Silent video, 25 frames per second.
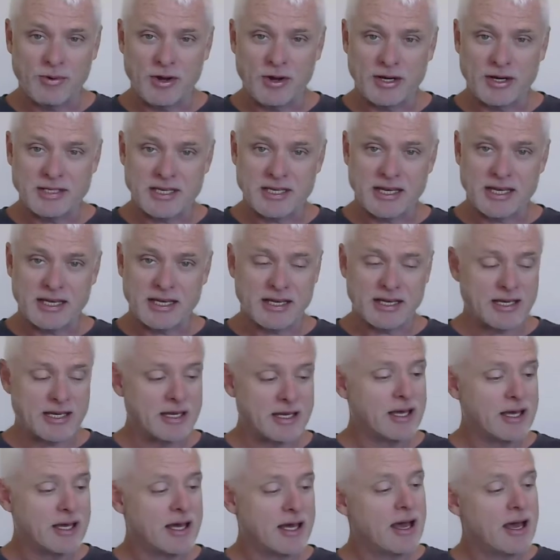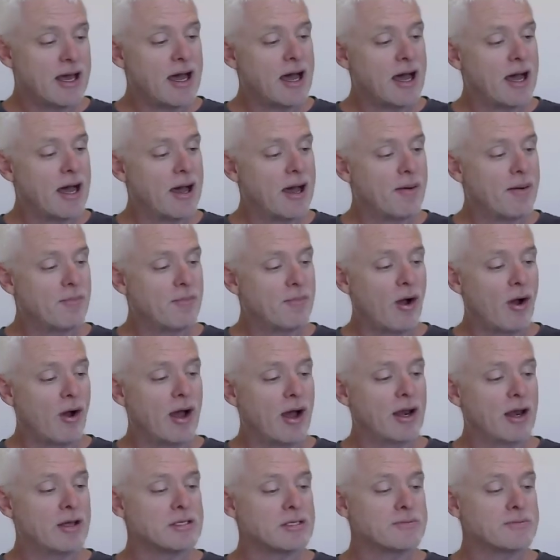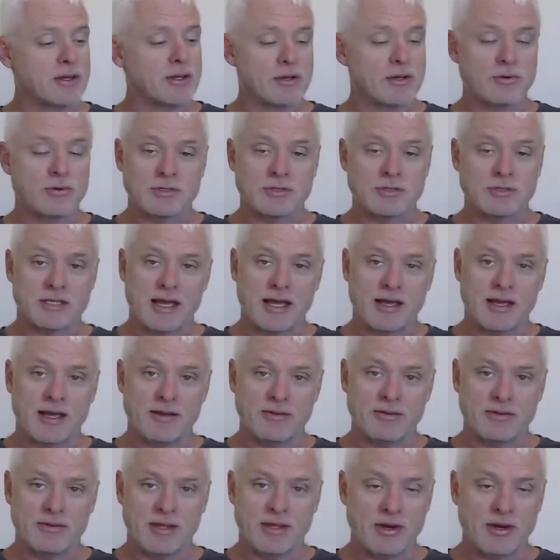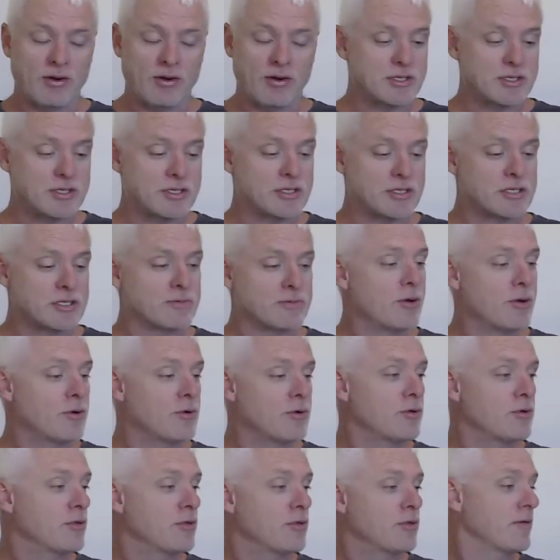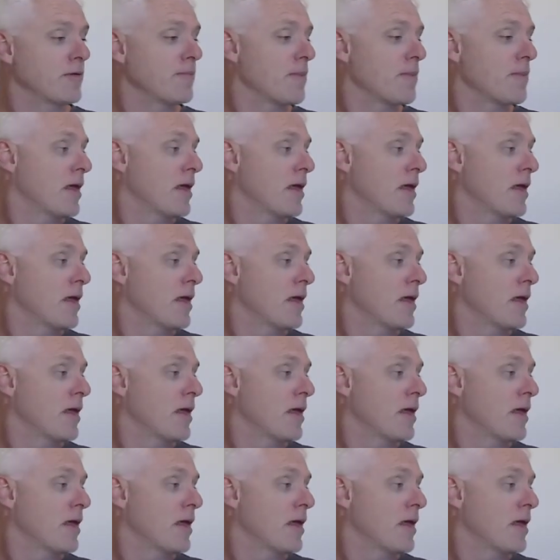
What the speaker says: word is zinc, eyelets, because they're nice and smooth.